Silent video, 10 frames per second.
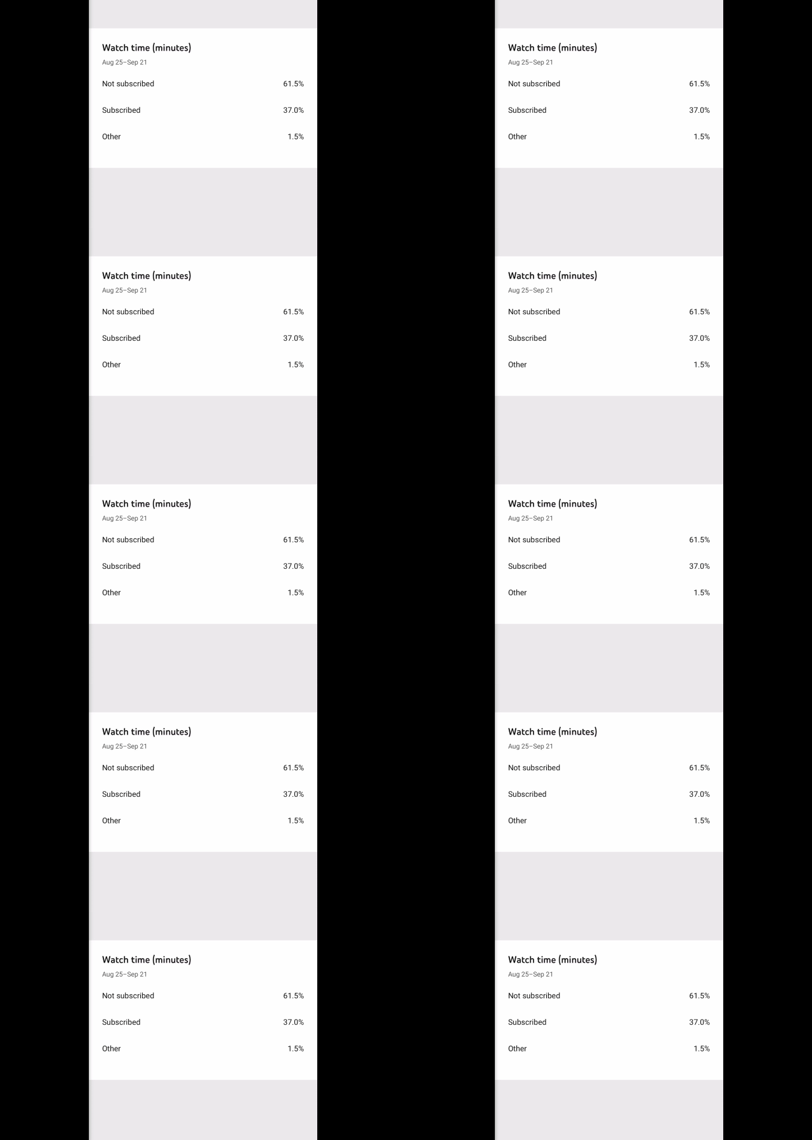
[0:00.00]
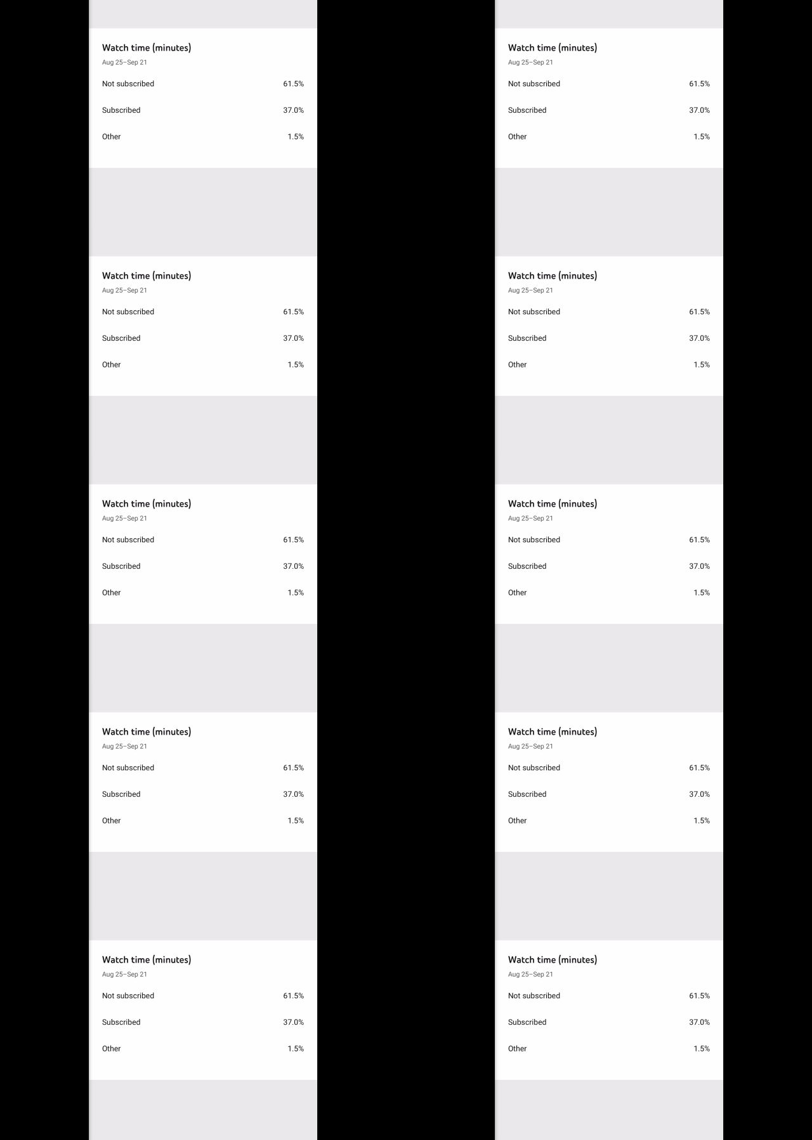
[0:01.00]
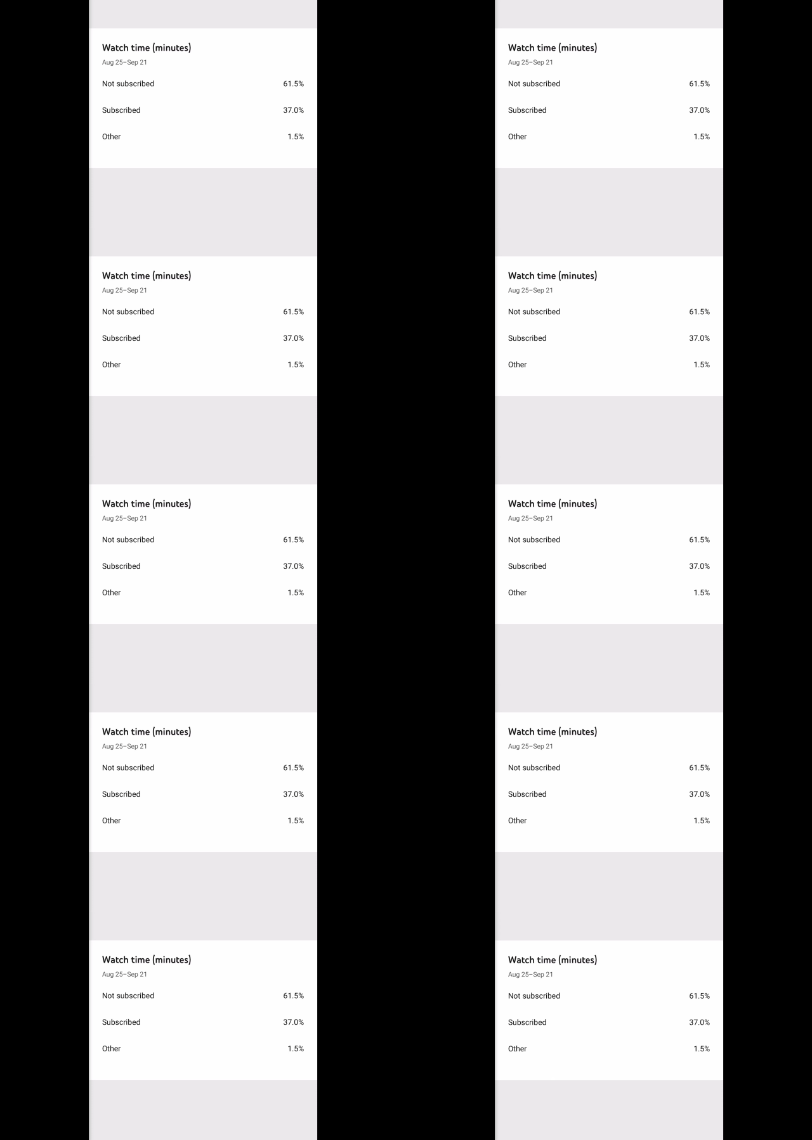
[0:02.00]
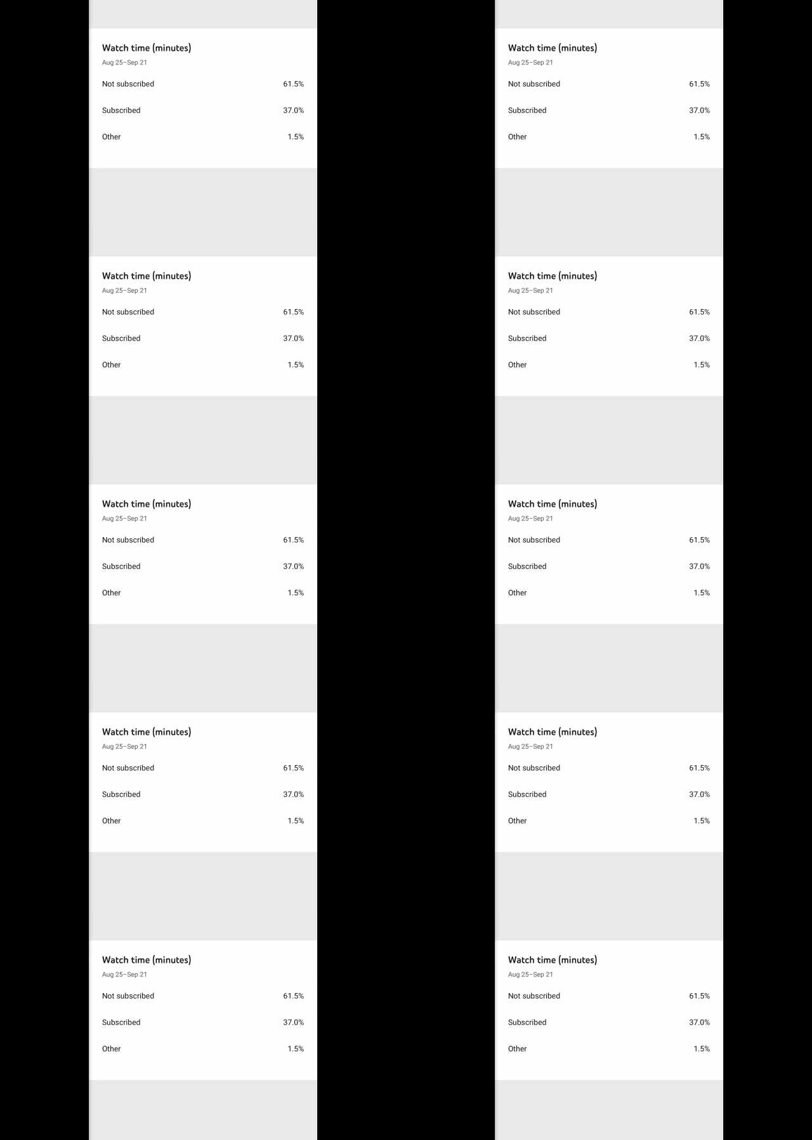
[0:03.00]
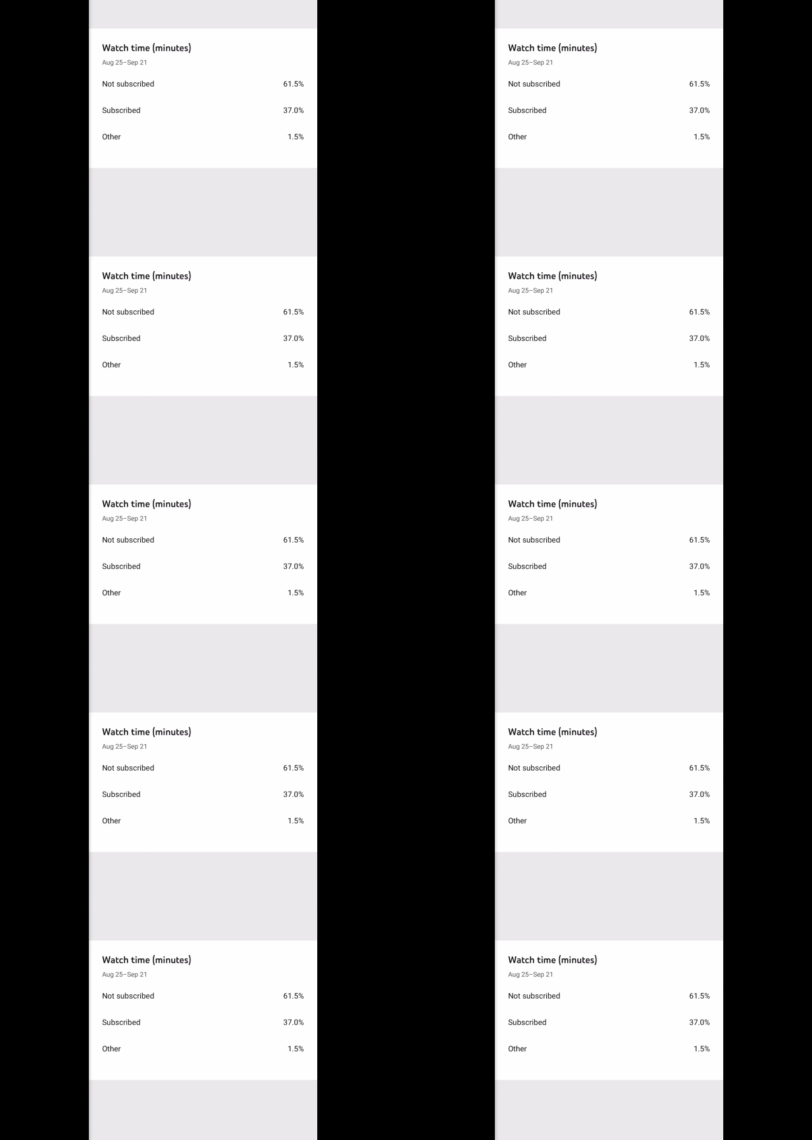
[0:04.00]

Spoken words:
Nobody's mouth can be seen.